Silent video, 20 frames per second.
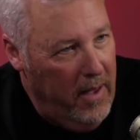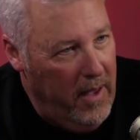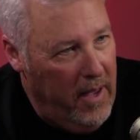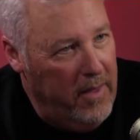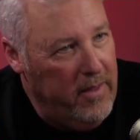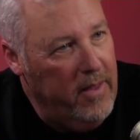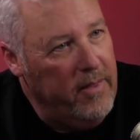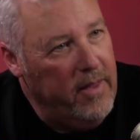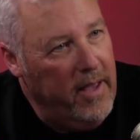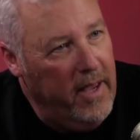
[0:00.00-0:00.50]

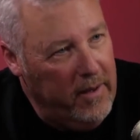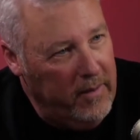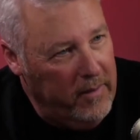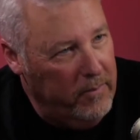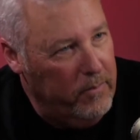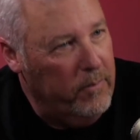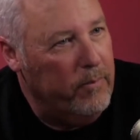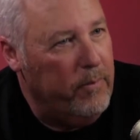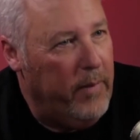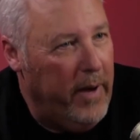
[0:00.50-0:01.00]
And then they
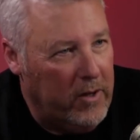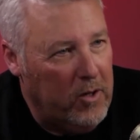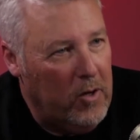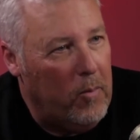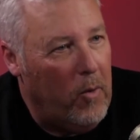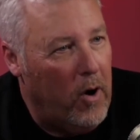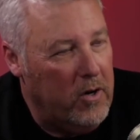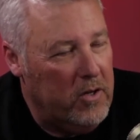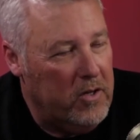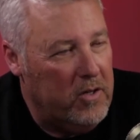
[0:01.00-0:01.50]
make their
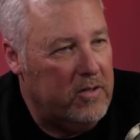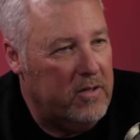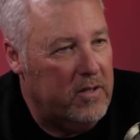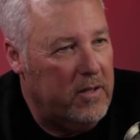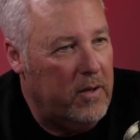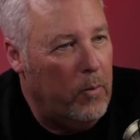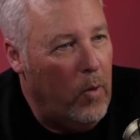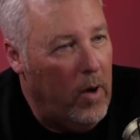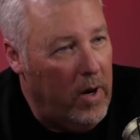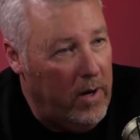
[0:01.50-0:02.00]
margins. And
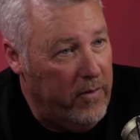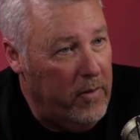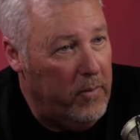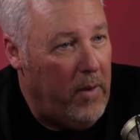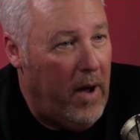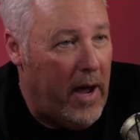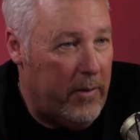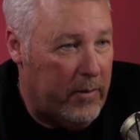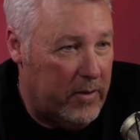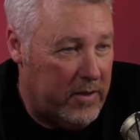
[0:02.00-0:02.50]
then one of them
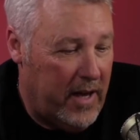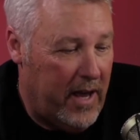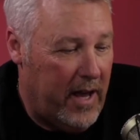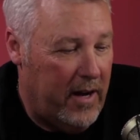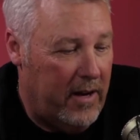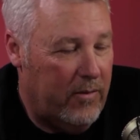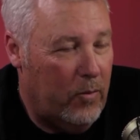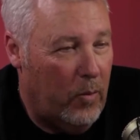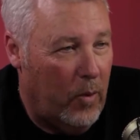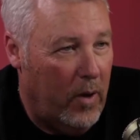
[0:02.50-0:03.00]
I was ahead
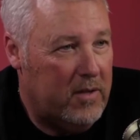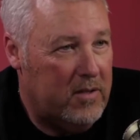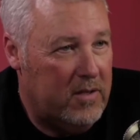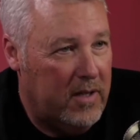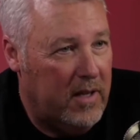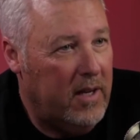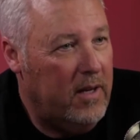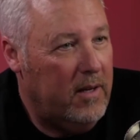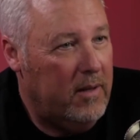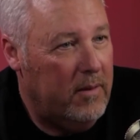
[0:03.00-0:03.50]
of was
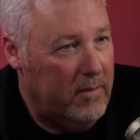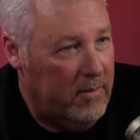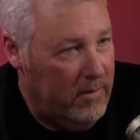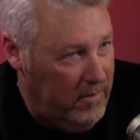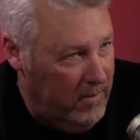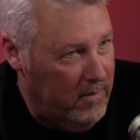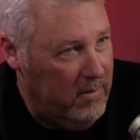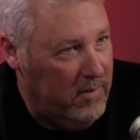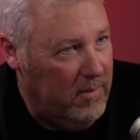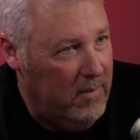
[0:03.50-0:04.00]
the
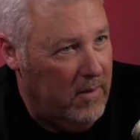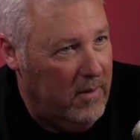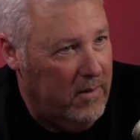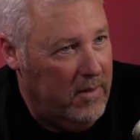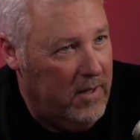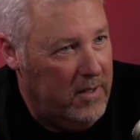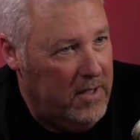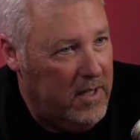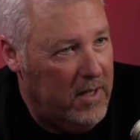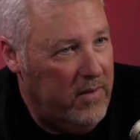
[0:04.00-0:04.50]

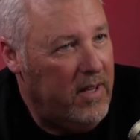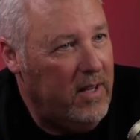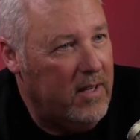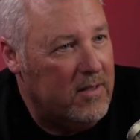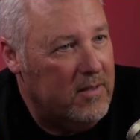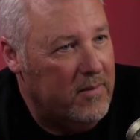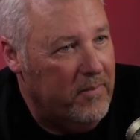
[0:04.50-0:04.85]
TVs.